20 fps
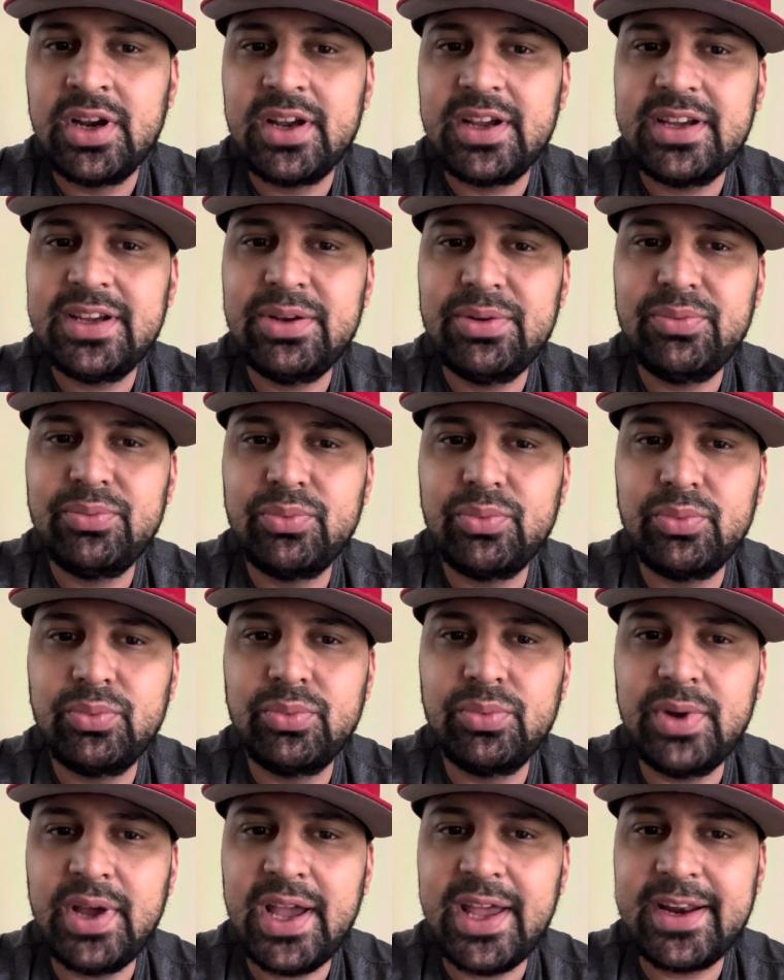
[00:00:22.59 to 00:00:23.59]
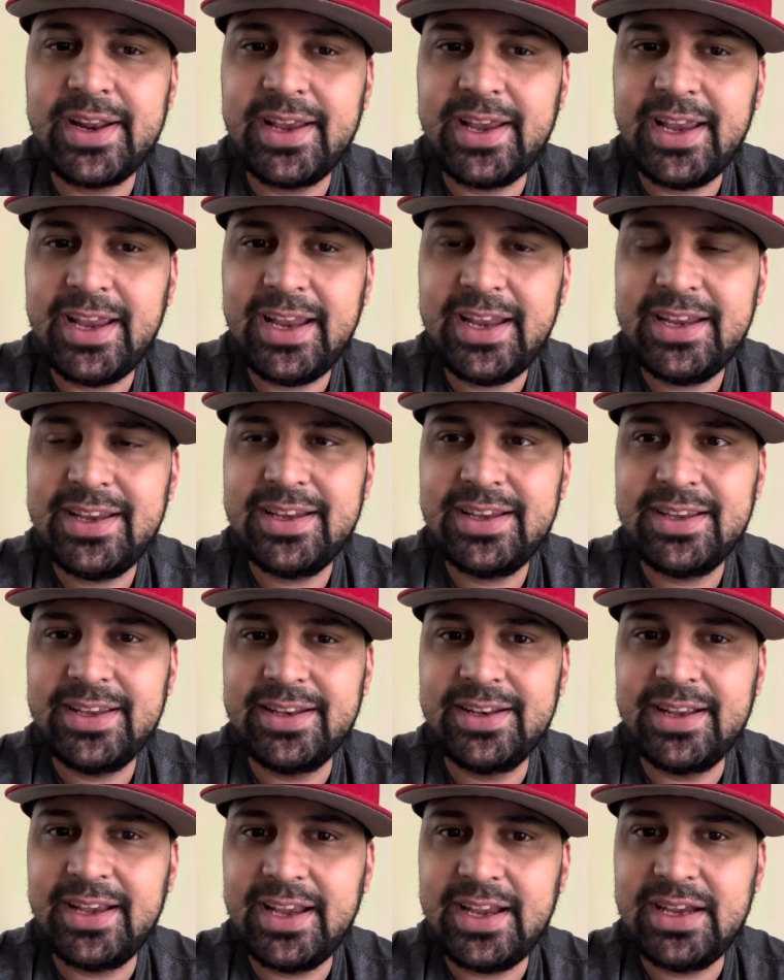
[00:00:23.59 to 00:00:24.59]
He had an 8
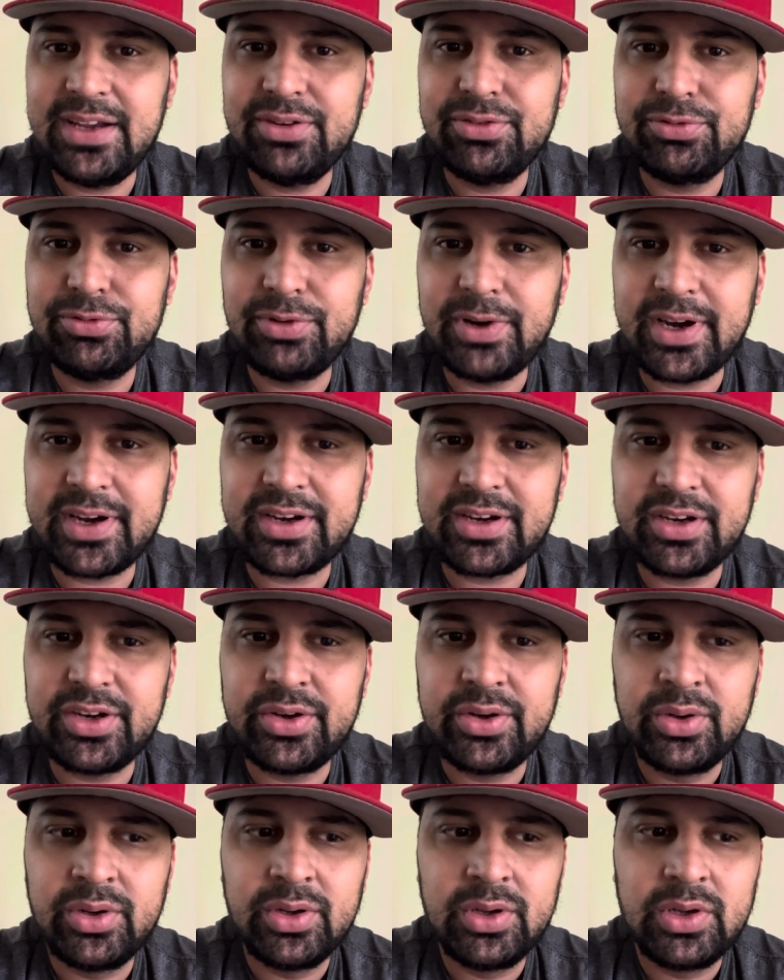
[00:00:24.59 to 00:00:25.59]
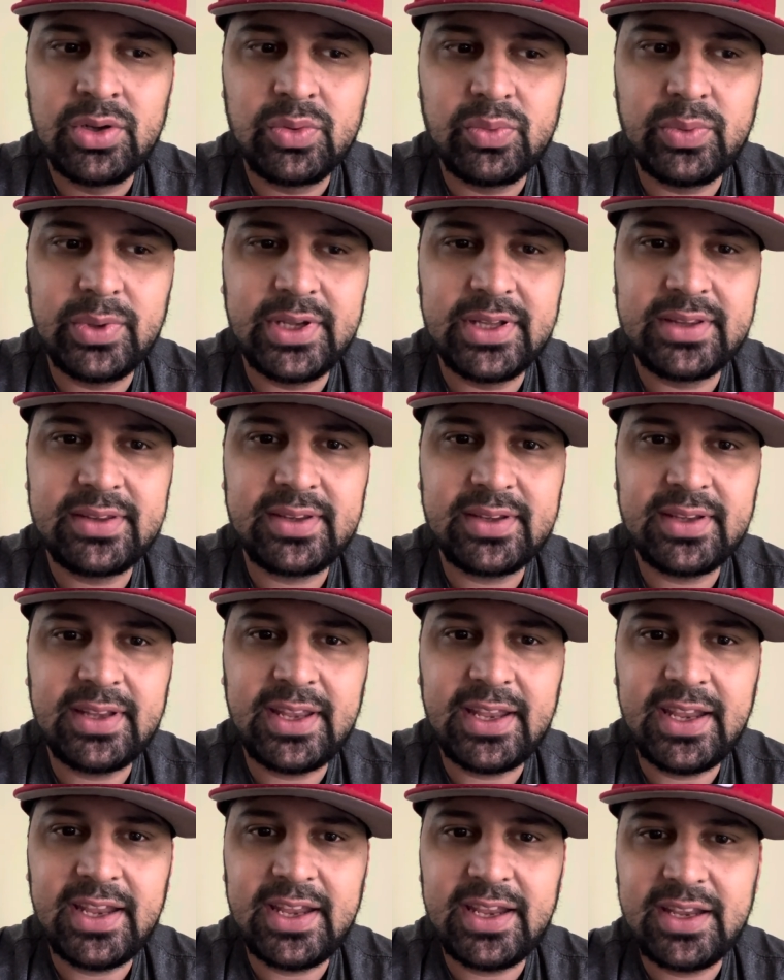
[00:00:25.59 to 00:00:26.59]
and eight record with
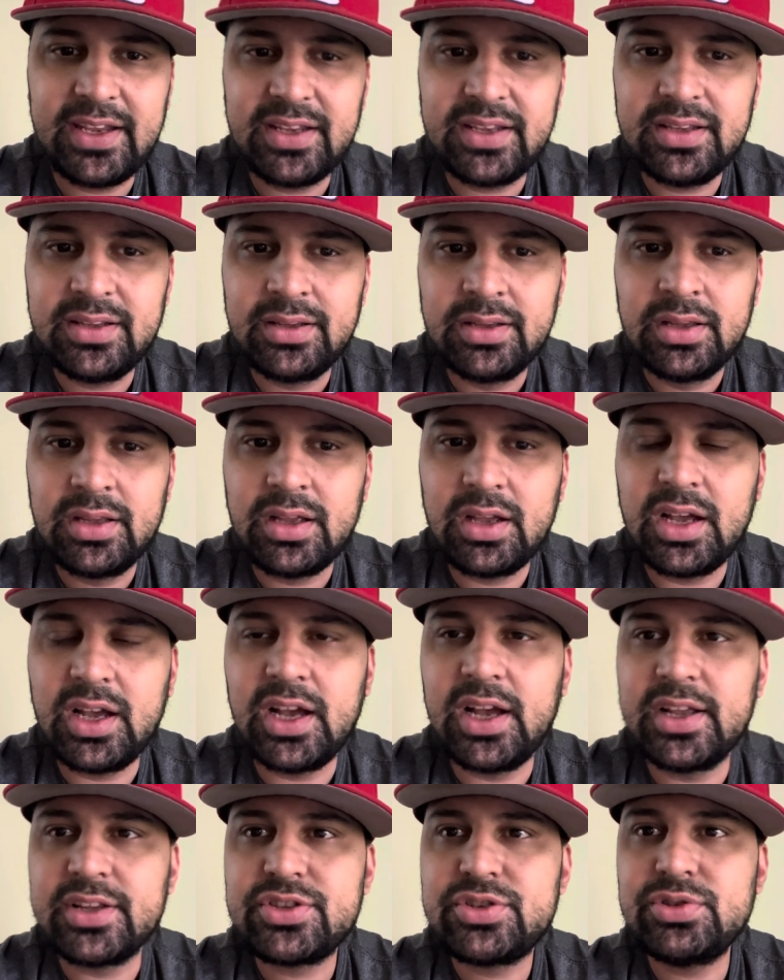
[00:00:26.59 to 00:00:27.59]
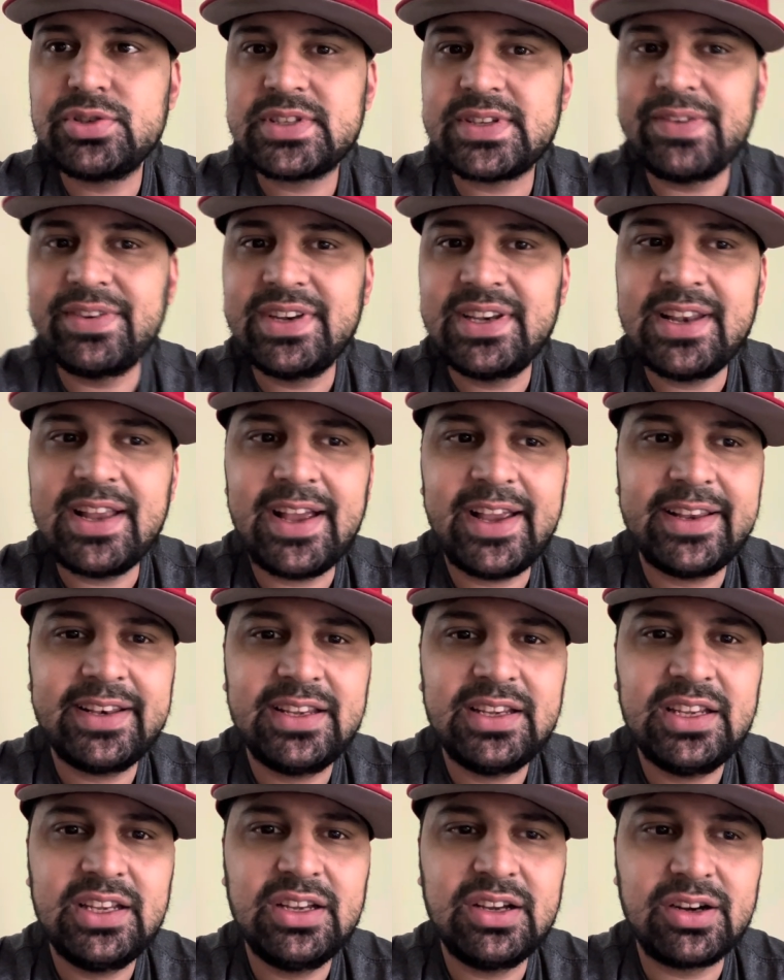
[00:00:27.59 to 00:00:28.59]
a uh, 279
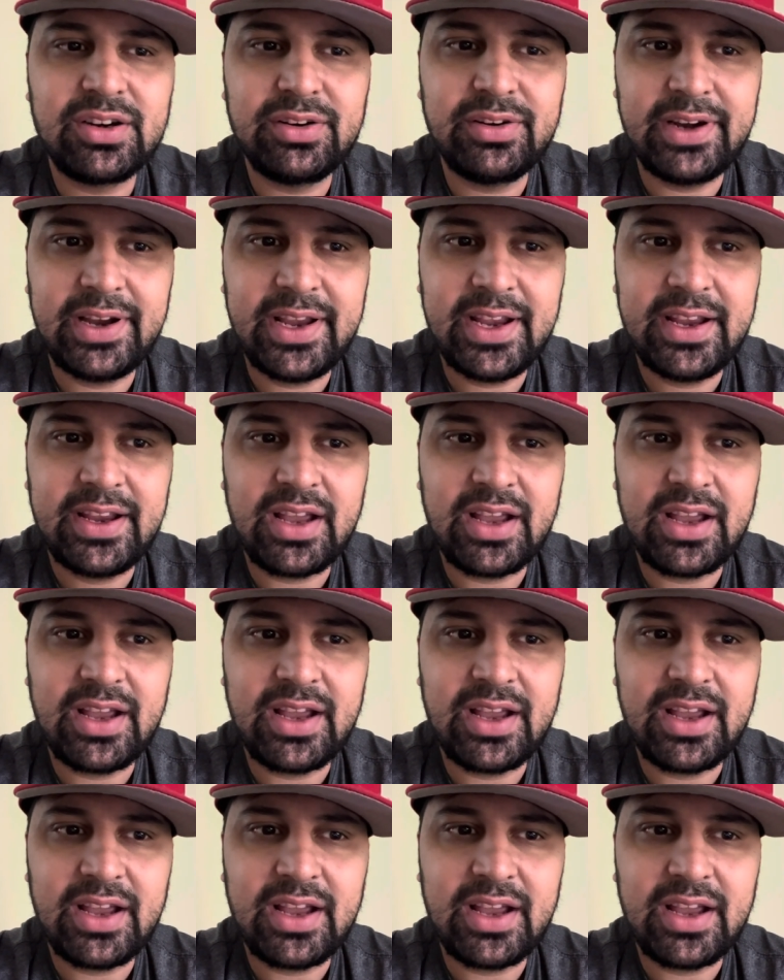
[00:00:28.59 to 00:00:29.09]
ERA.